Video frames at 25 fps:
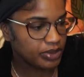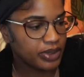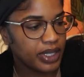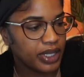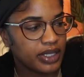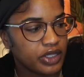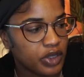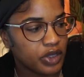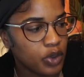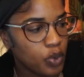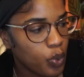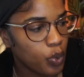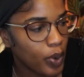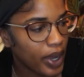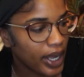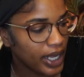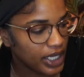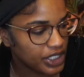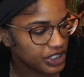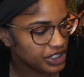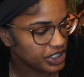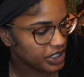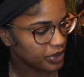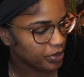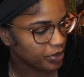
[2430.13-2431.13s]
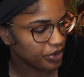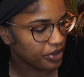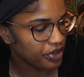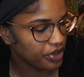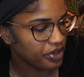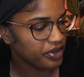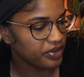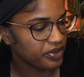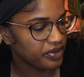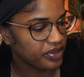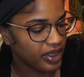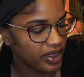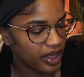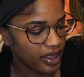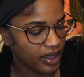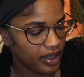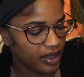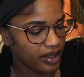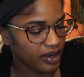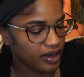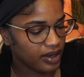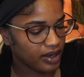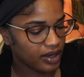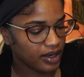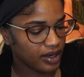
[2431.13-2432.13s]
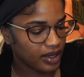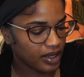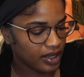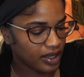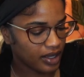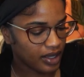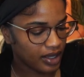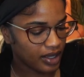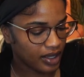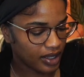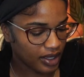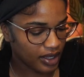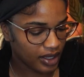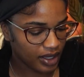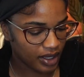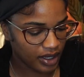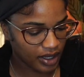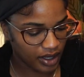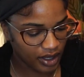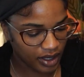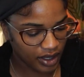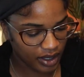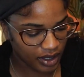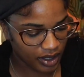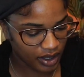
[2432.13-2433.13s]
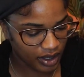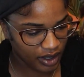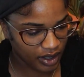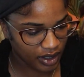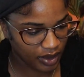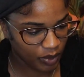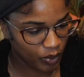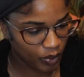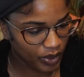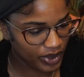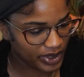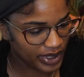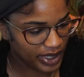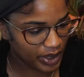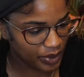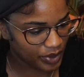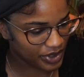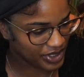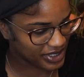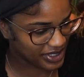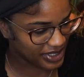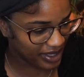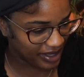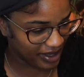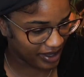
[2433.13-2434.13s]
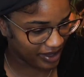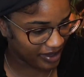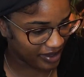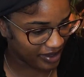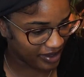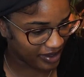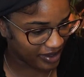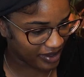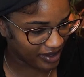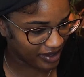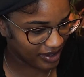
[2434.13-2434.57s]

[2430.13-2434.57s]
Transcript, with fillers: Like they're way cheaper than what they were saying.